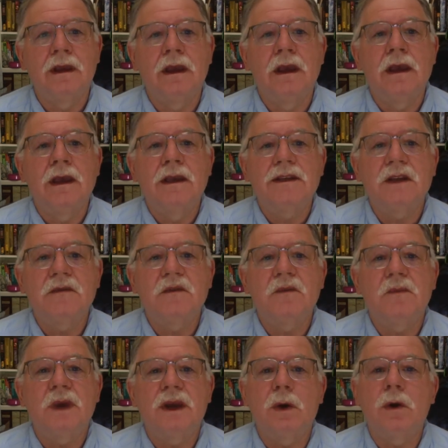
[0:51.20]
Some of
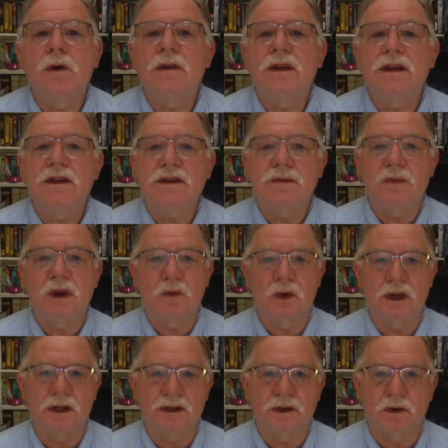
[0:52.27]
my earliest
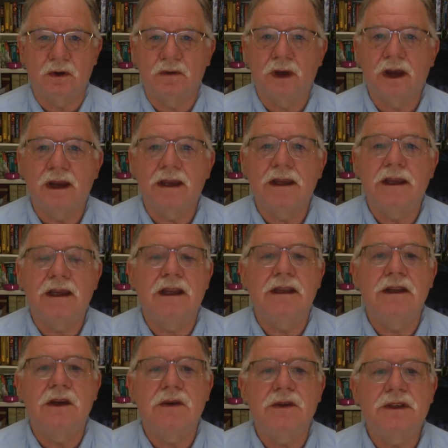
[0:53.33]
memories are of hiking in
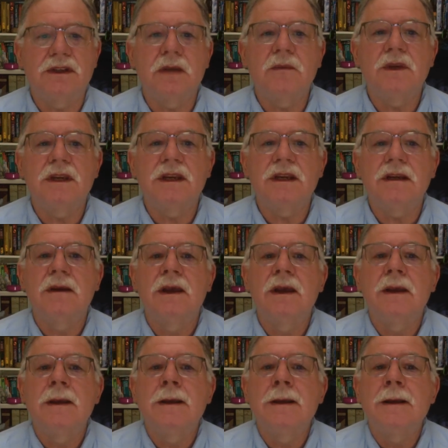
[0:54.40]
Yosemite.
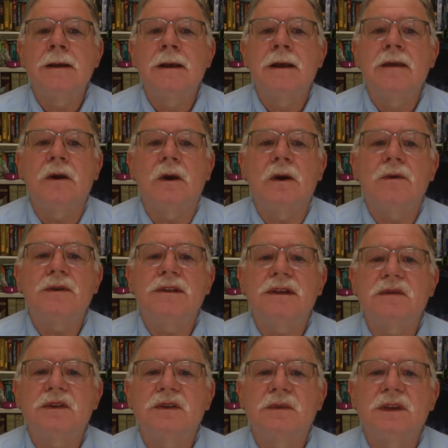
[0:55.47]
There always
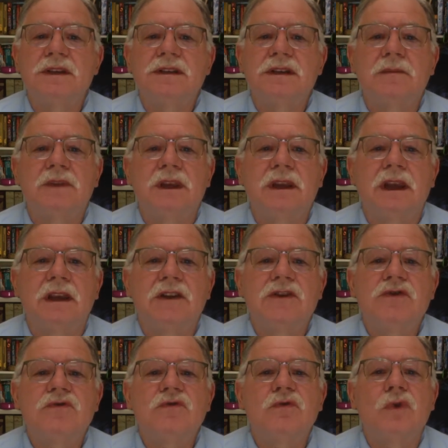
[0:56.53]
seems to be something
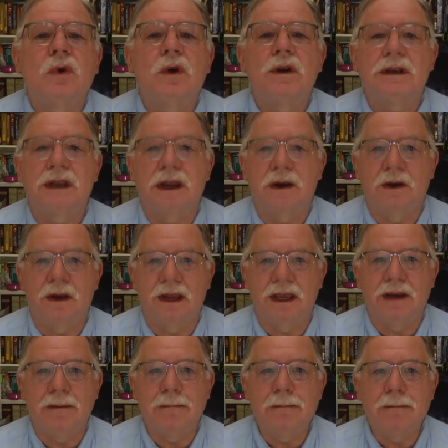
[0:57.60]
extraordinary
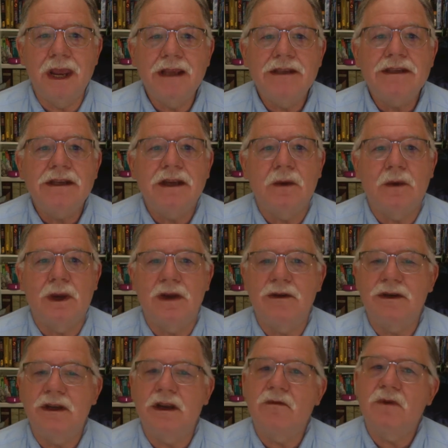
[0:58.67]
and amazing
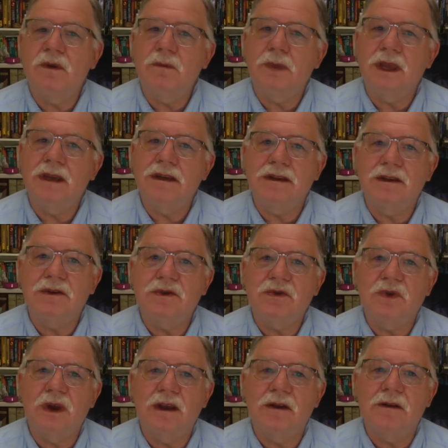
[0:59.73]
around every bend in the
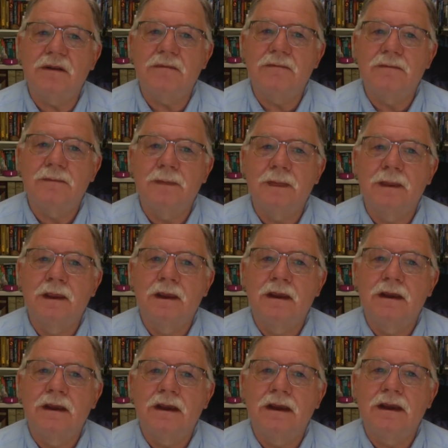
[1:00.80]
trail.
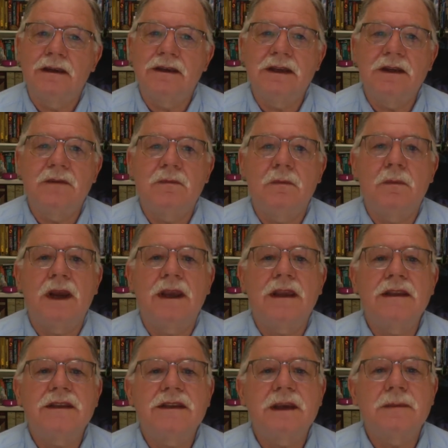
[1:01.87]
Indeed, my
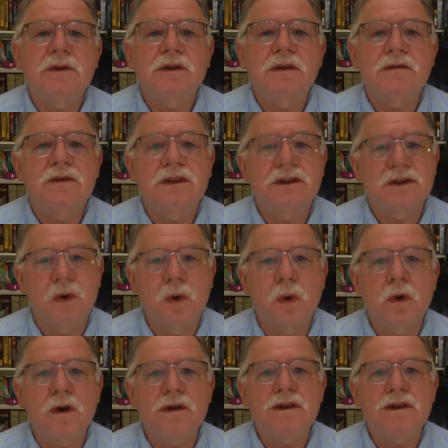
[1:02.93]
conception of this course